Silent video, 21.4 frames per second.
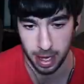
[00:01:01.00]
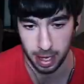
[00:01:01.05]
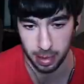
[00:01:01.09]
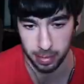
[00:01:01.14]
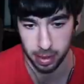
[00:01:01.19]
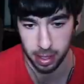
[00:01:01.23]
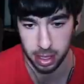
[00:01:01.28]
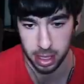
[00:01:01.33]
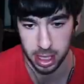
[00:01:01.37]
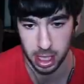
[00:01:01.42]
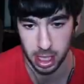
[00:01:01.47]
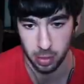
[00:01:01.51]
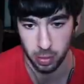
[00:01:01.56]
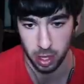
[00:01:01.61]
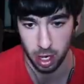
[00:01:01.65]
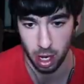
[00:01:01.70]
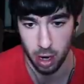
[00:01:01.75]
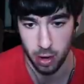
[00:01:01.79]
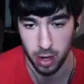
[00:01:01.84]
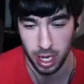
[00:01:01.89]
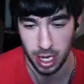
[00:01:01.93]
a punch in. We
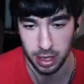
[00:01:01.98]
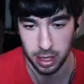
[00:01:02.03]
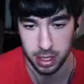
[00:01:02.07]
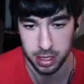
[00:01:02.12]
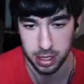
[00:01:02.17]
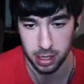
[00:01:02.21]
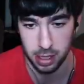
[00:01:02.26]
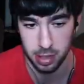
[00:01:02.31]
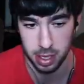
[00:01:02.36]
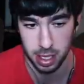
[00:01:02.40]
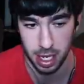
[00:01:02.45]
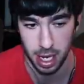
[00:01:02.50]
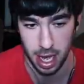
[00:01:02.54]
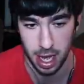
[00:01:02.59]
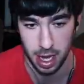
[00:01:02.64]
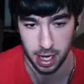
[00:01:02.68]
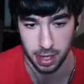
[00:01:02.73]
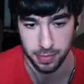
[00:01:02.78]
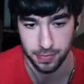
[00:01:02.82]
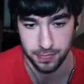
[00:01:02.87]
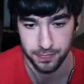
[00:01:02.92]
already got the Zeus
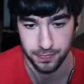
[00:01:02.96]
Cannon,